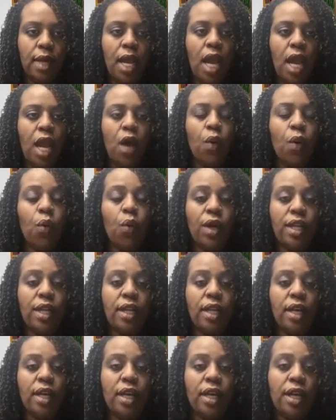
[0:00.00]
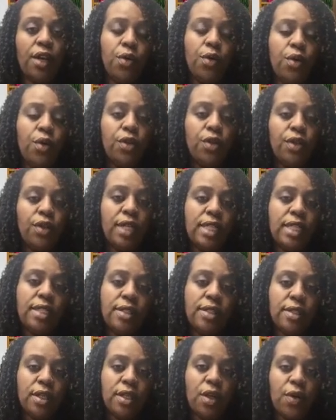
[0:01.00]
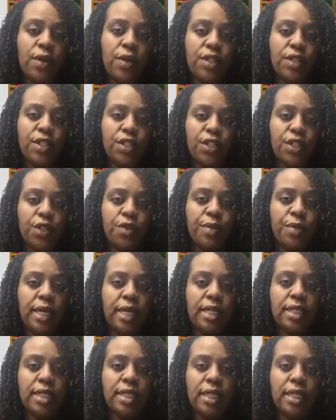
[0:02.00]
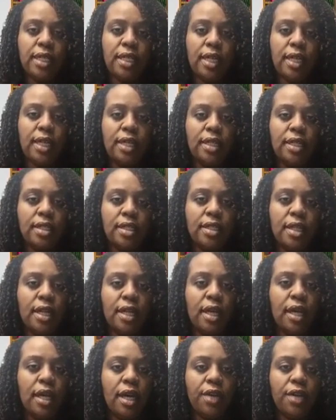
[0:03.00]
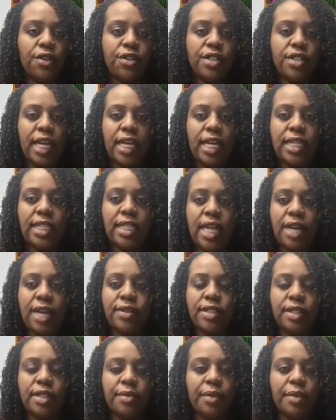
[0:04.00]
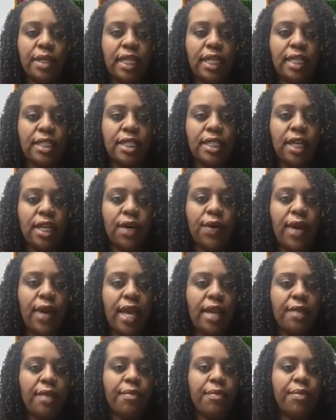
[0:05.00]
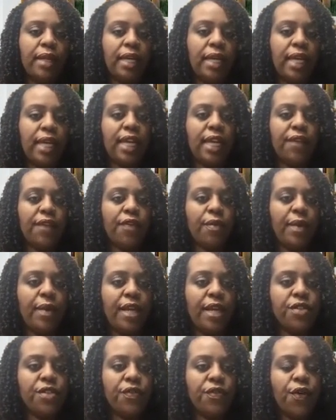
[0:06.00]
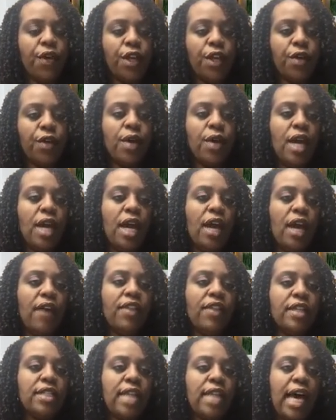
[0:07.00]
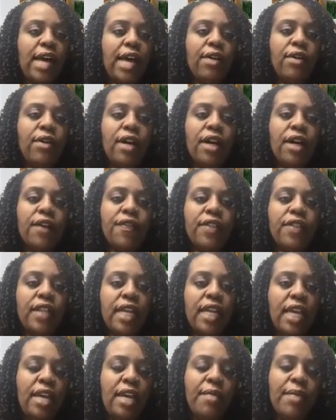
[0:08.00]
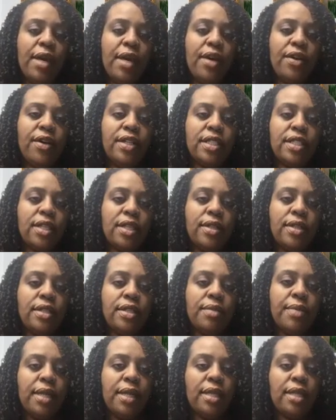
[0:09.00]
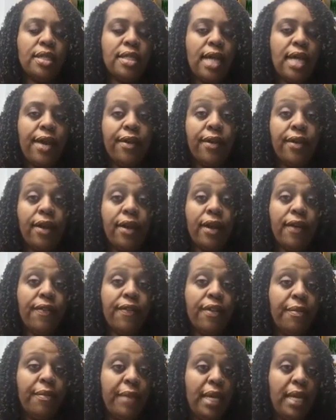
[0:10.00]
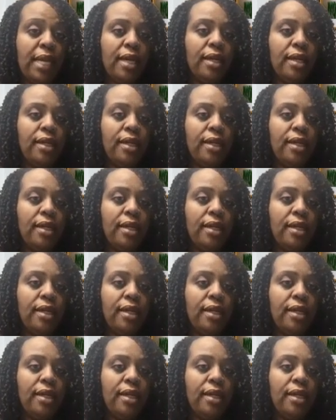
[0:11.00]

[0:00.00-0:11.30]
What Google is going to do, because it understands how simple it is to go ahead and plug in information for you, the title of the email is going to be the title of the meeting.